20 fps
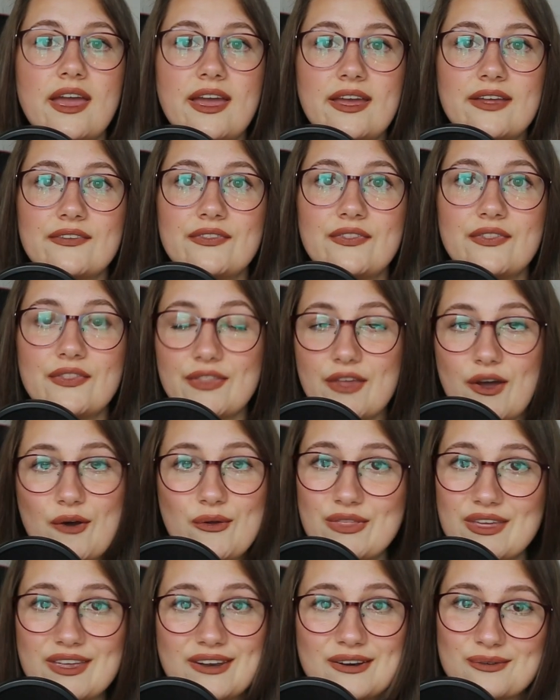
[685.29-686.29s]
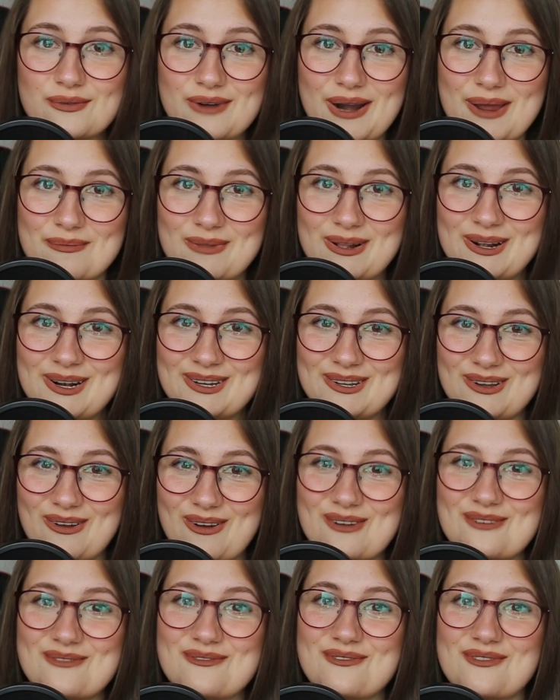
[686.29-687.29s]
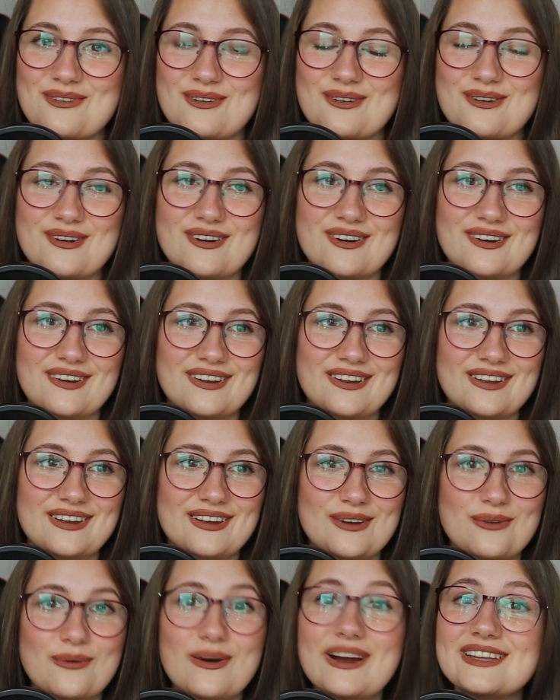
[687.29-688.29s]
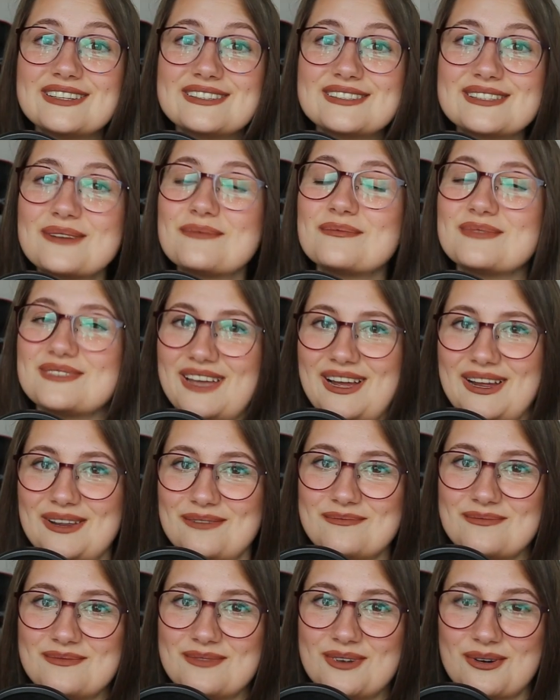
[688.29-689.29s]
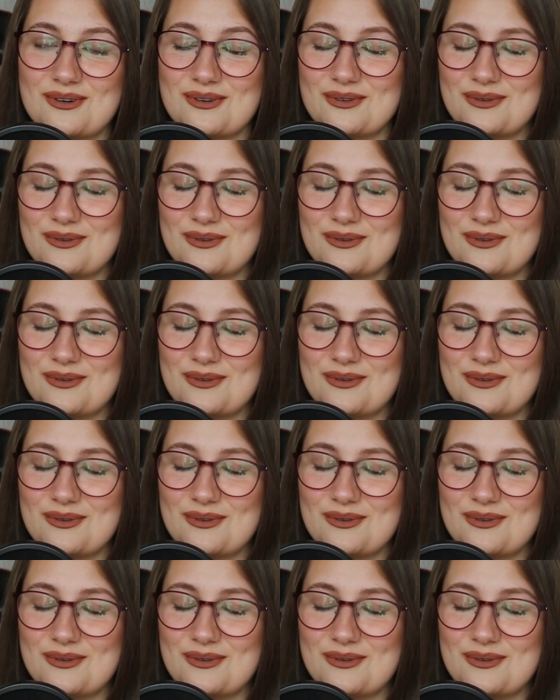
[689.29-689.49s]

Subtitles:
And now that I rambled on for quite some time,